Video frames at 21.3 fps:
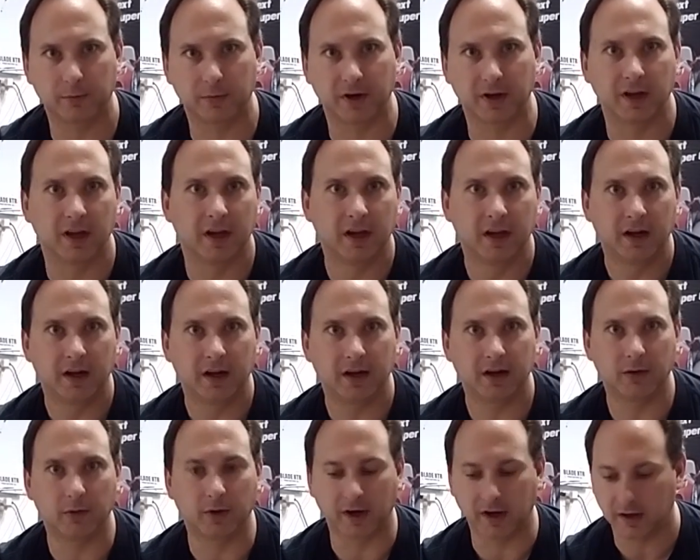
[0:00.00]
But
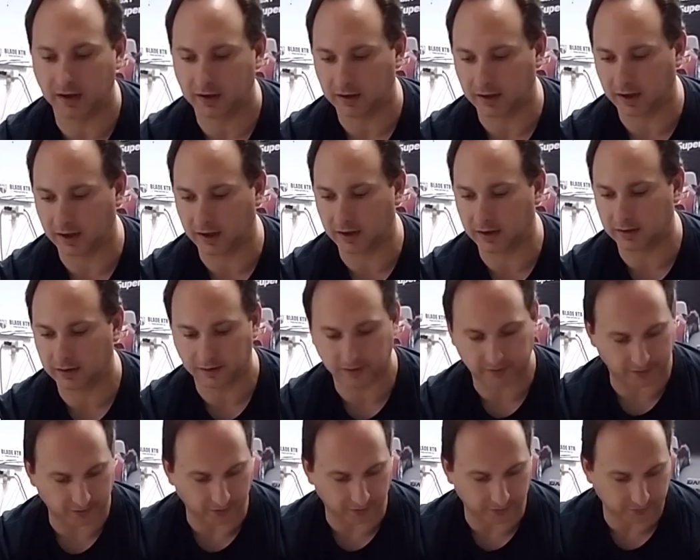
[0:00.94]
anyway,
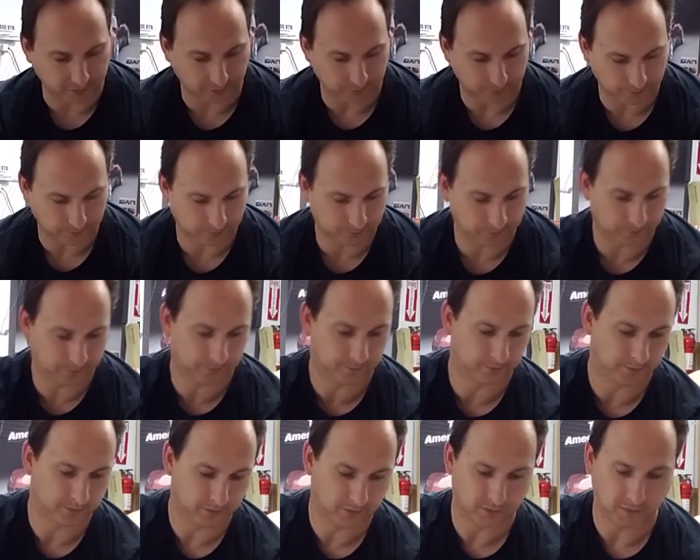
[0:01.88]
here goes.
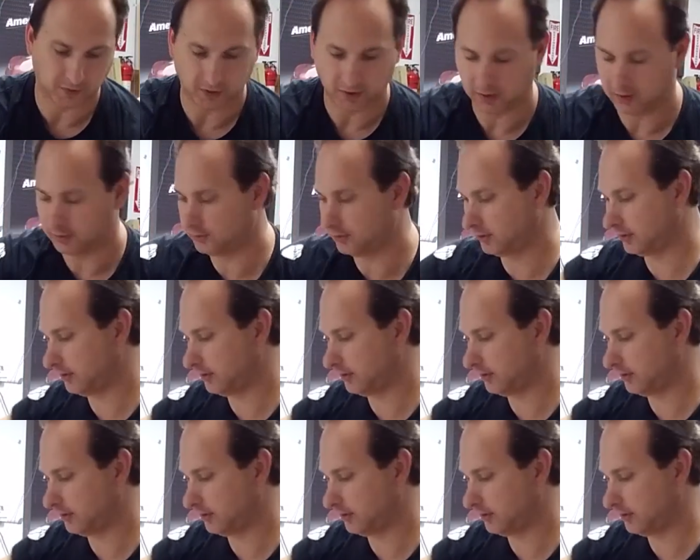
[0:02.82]
Turn this